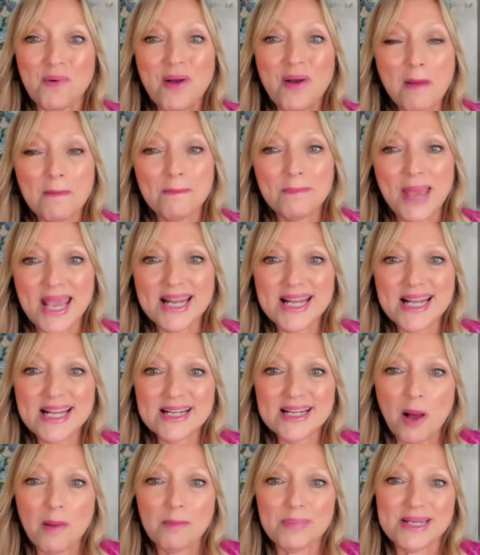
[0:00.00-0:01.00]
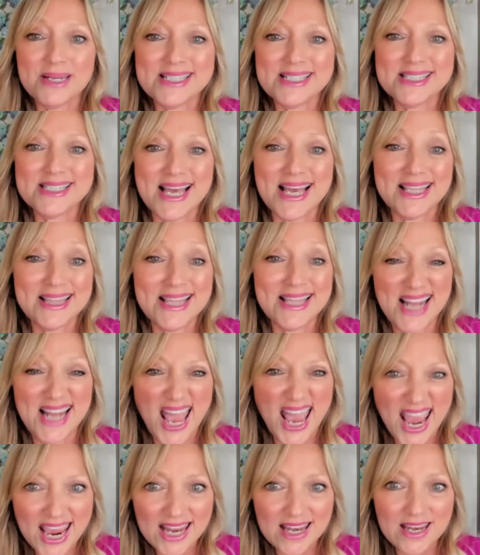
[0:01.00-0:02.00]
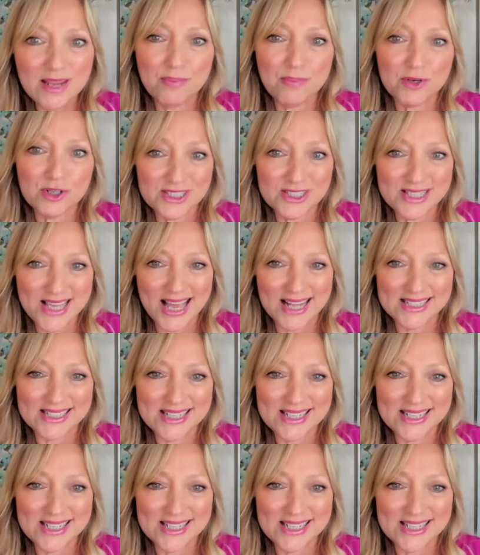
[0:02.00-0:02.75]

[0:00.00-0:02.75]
Bain & Company said that 80%